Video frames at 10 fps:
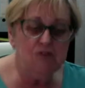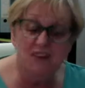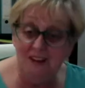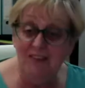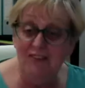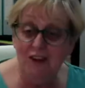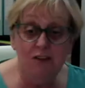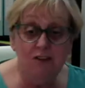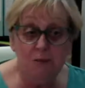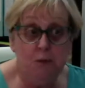to lift you,
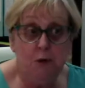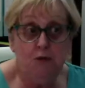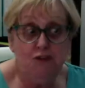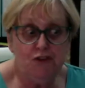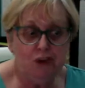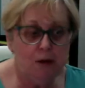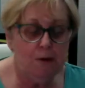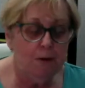to boost you,